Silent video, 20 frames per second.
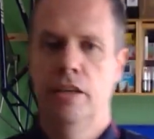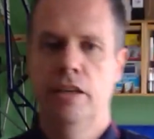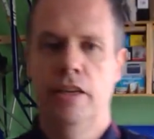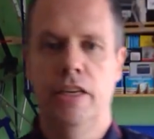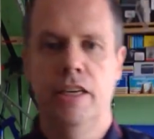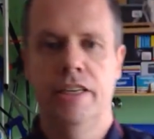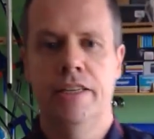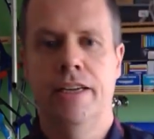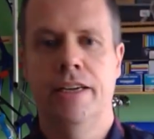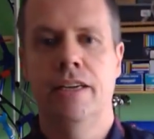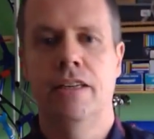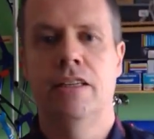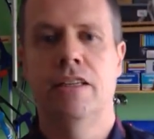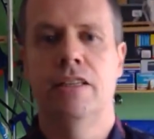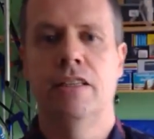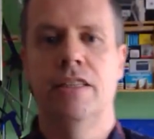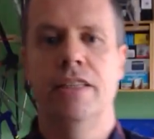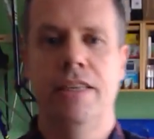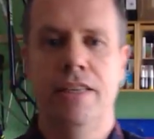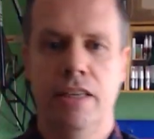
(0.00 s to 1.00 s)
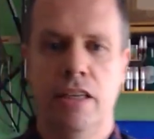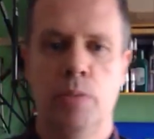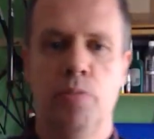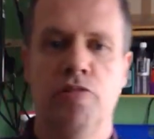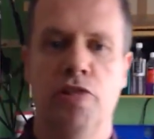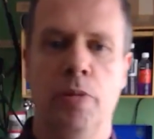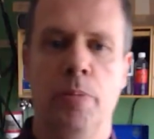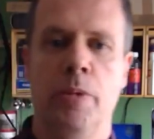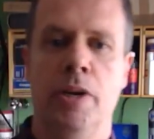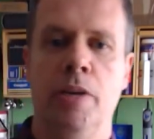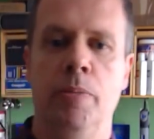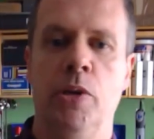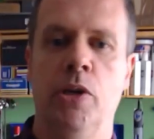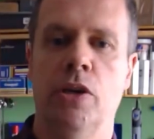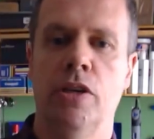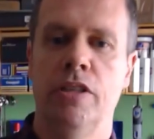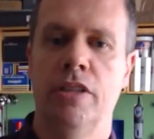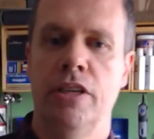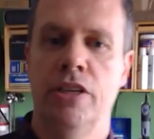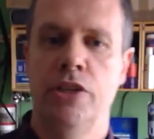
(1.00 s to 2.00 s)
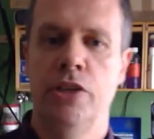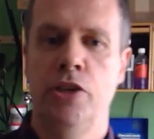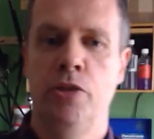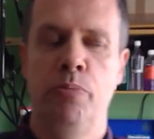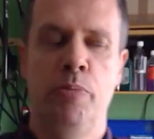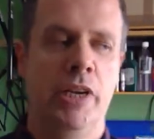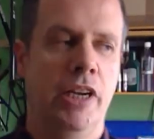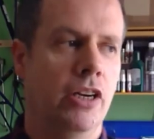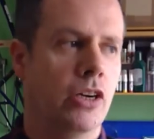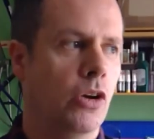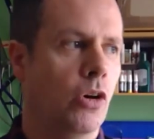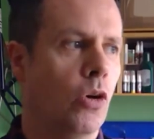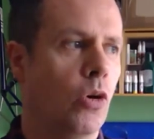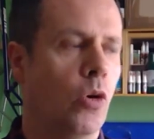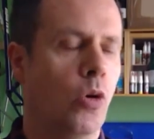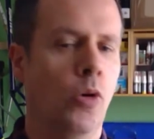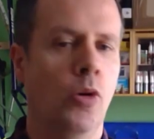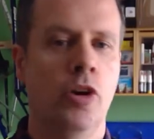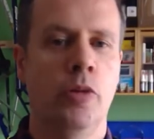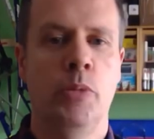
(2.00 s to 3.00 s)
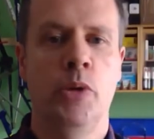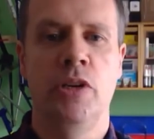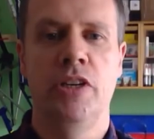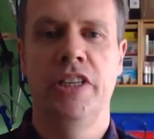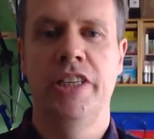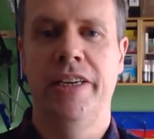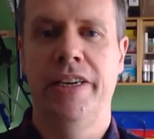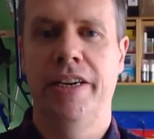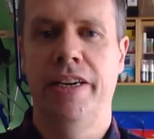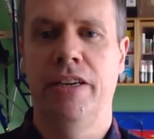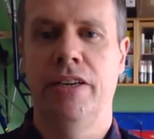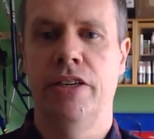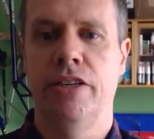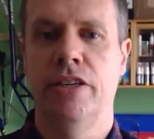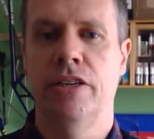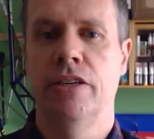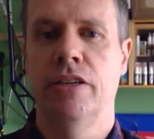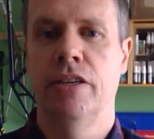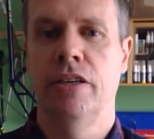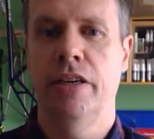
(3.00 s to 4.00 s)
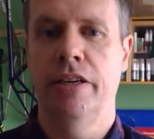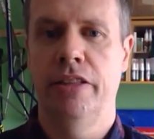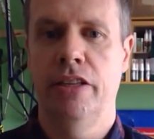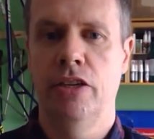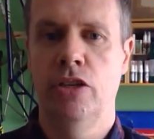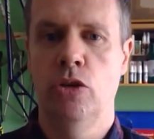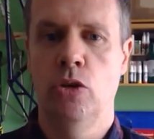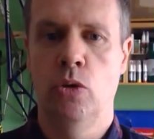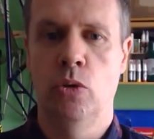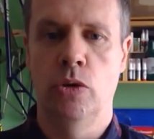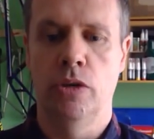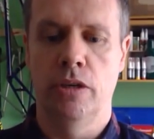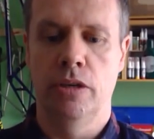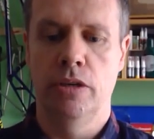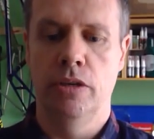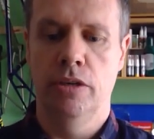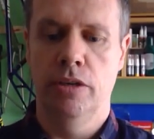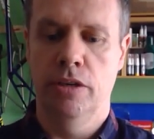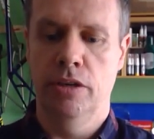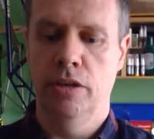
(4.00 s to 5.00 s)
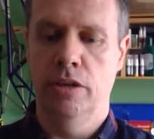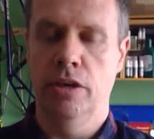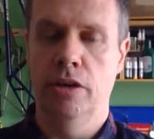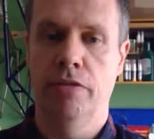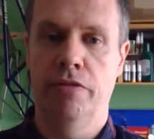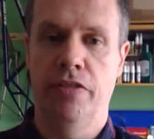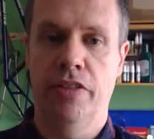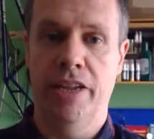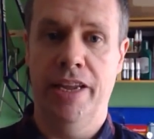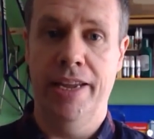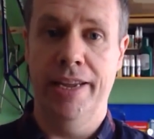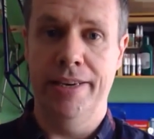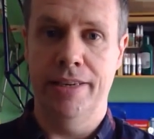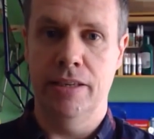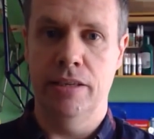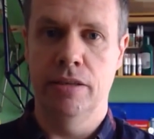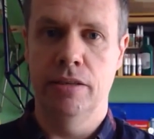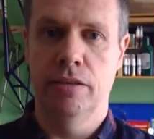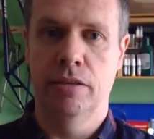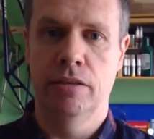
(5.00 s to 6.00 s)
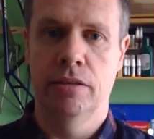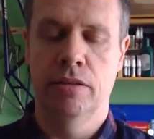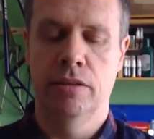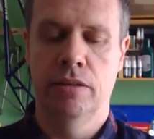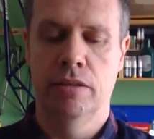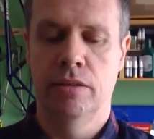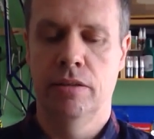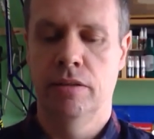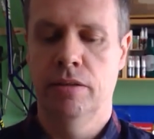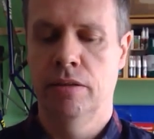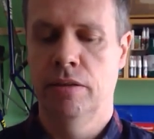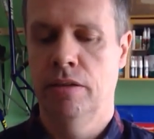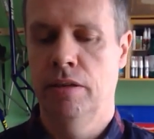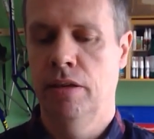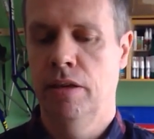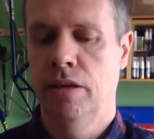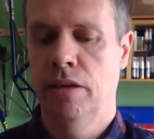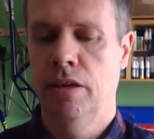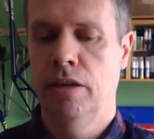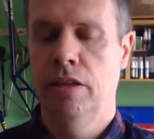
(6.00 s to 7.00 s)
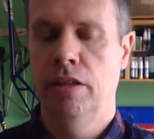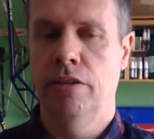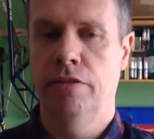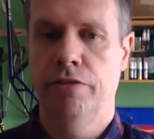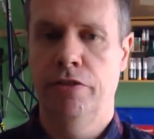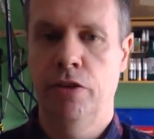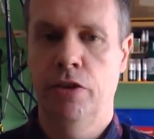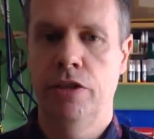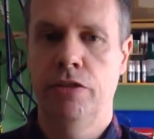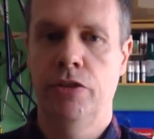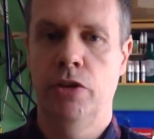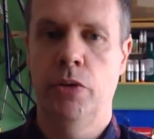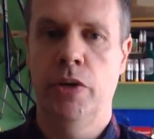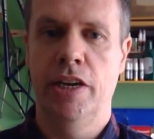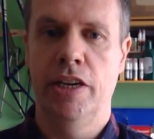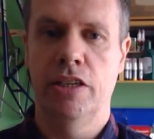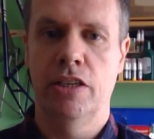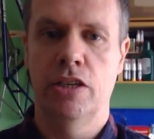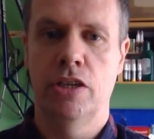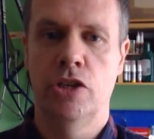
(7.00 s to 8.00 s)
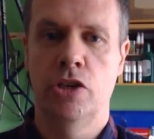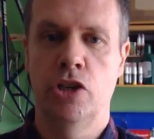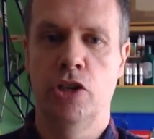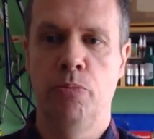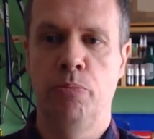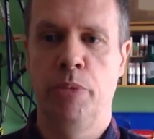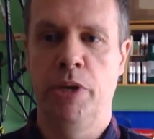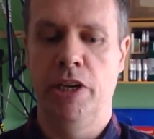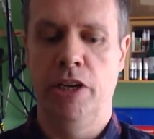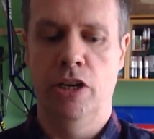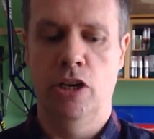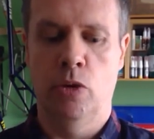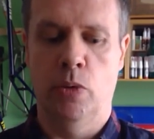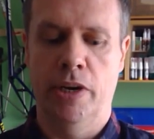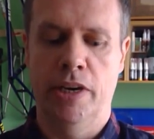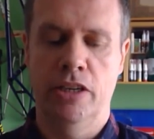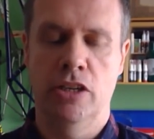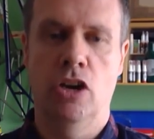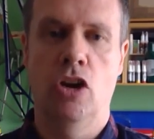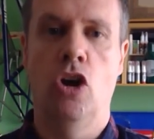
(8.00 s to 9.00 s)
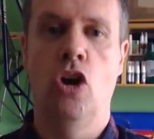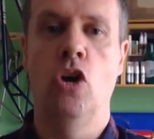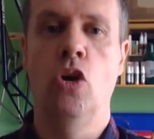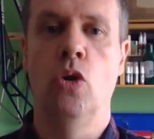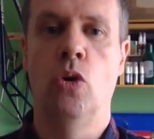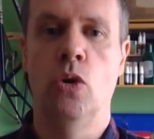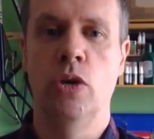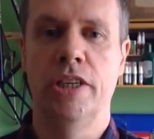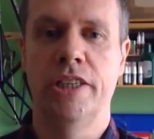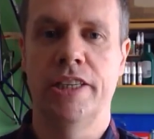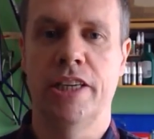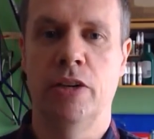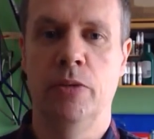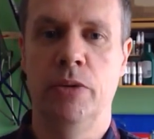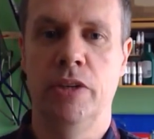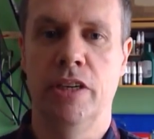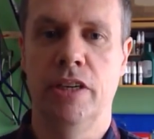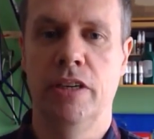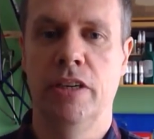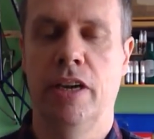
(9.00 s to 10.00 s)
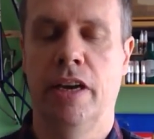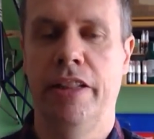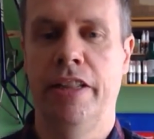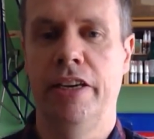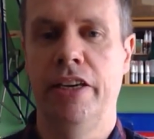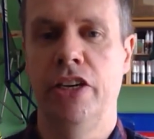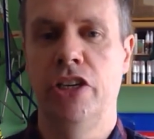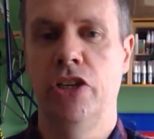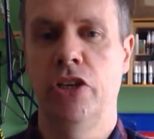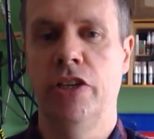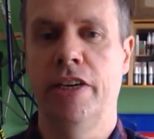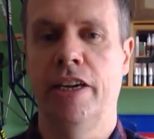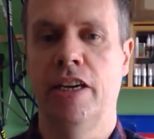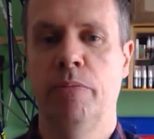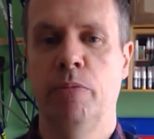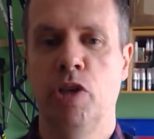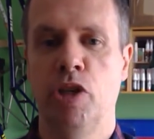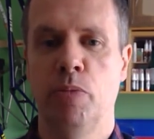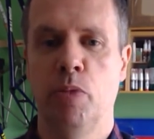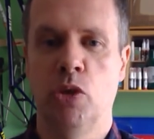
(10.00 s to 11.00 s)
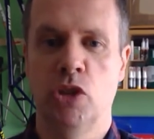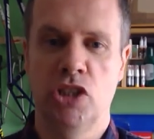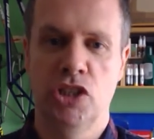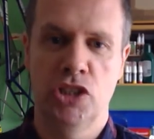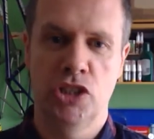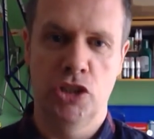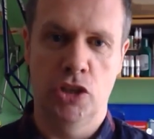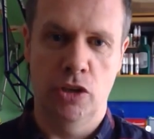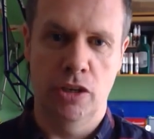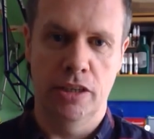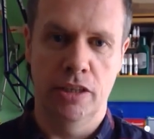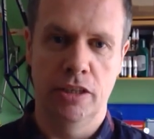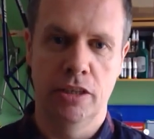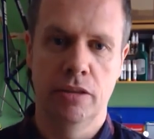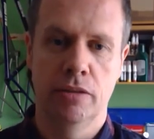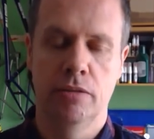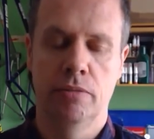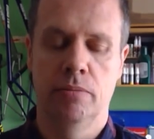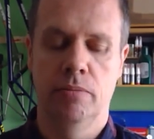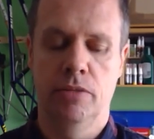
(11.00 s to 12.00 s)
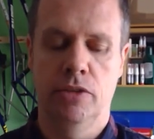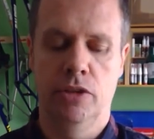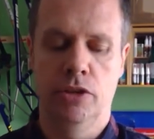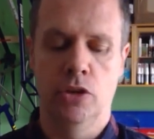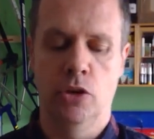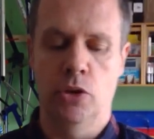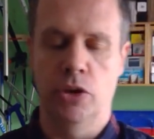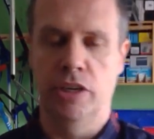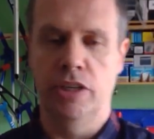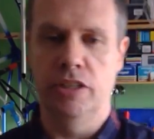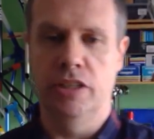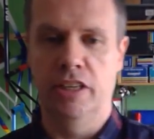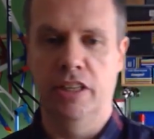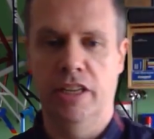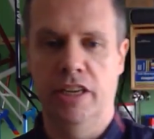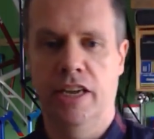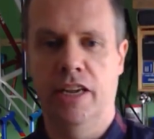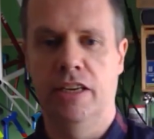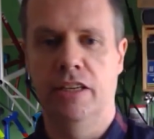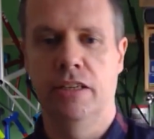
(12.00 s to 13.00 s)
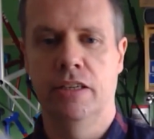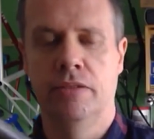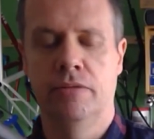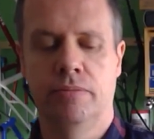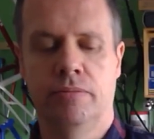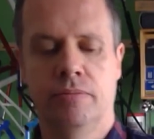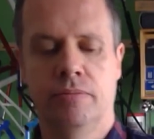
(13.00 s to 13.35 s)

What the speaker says: you can tell it's seated properly because there should be an audible change in the tone of the hit. The first few hits should be quite hollow and sounding, and then you should get a much more solid noise at the end.